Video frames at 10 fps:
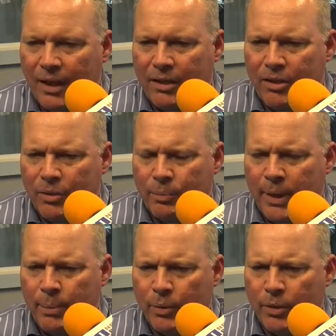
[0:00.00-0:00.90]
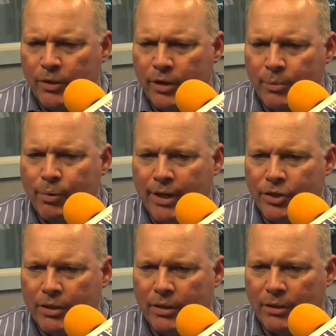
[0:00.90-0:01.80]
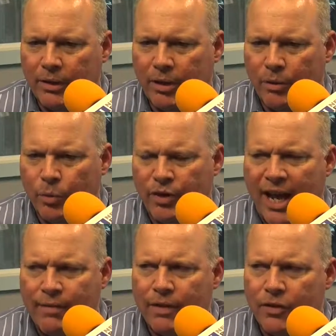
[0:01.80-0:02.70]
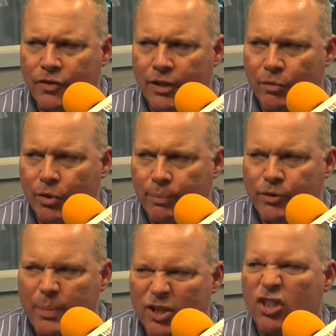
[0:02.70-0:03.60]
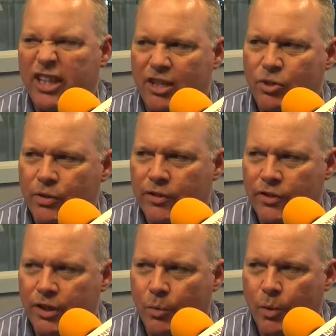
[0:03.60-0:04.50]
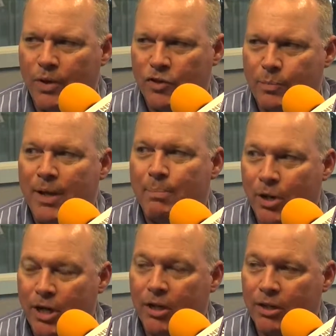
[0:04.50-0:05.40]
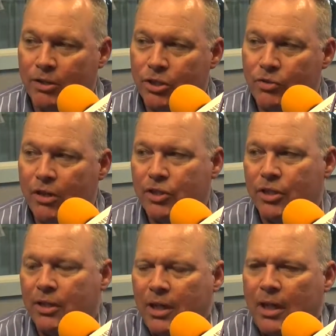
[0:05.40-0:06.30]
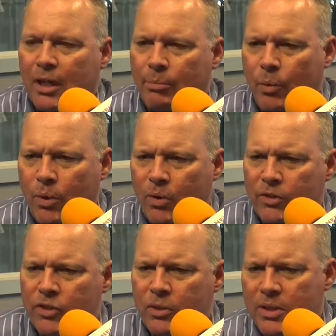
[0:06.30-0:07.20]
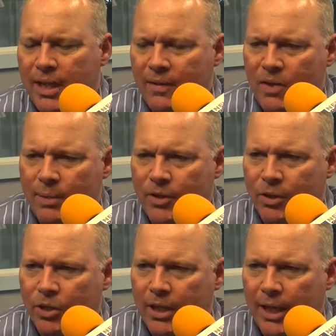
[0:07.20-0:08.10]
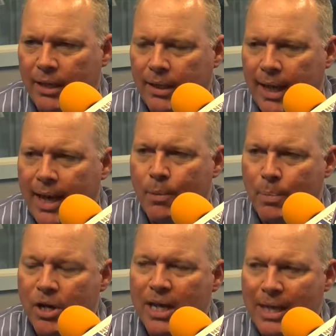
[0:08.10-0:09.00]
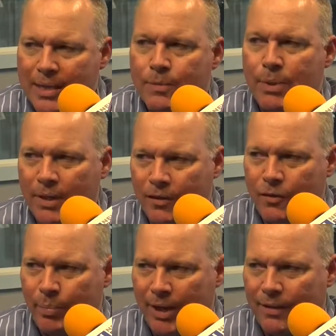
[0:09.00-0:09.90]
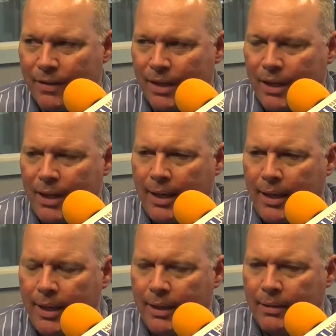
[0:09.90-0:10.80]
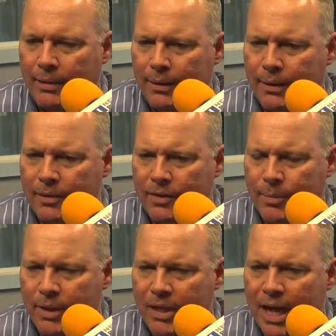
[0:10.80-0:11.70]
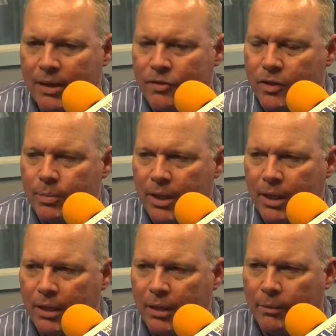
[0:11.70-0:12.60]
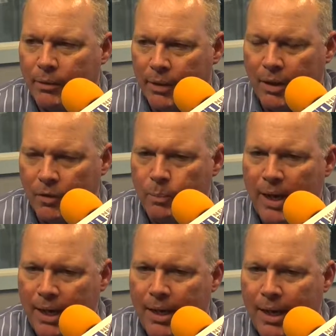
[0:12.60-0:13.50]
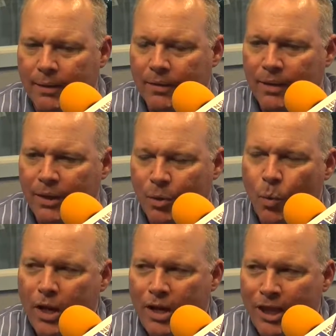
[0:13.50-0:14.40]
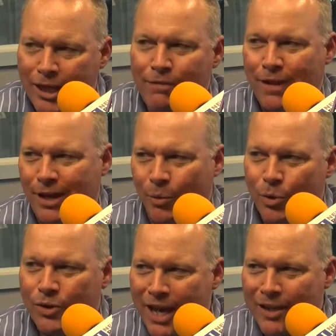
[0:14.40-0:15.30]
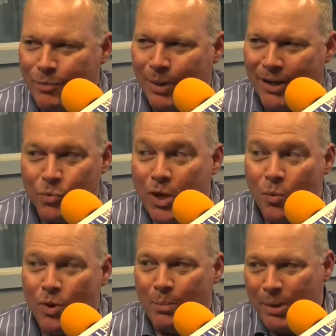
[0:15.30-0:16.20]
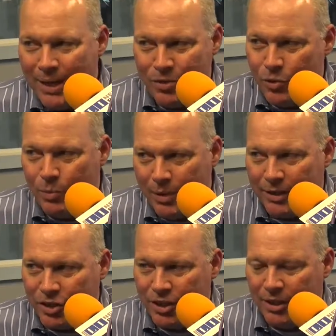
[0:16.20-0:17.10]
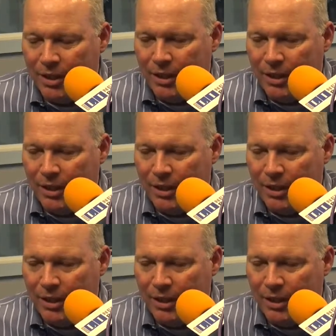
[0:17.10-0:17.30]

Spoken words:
And, you know, people who are under the impression, you know, we're an advocacy group, special interest, you know, we want to spend money on construction. But we also take time to look at how money is being spent and some of the dollars that are being, you know, paid out. We live here. We're taxpayers. We don't want to pay too much.